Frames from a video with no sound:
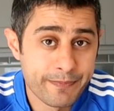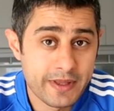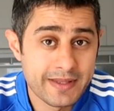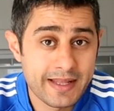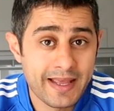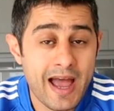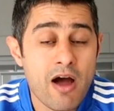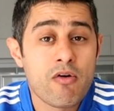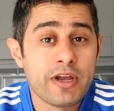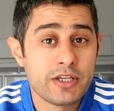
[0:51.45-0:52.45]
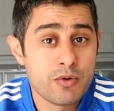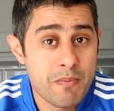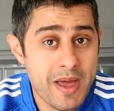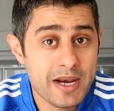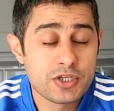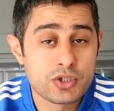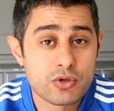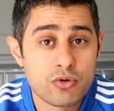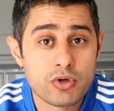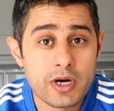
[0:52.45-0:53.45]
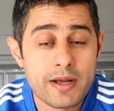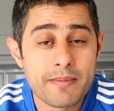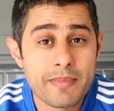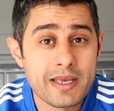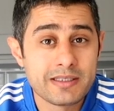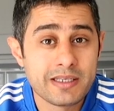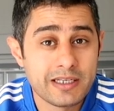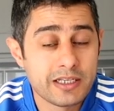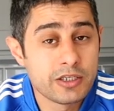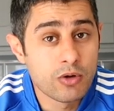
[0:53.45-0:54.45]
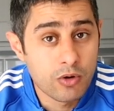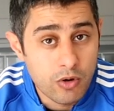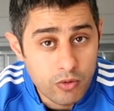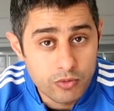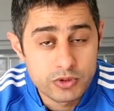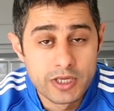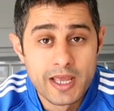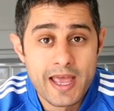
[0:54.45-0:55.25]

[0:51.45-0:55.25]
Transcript: that how can you manage your basically your load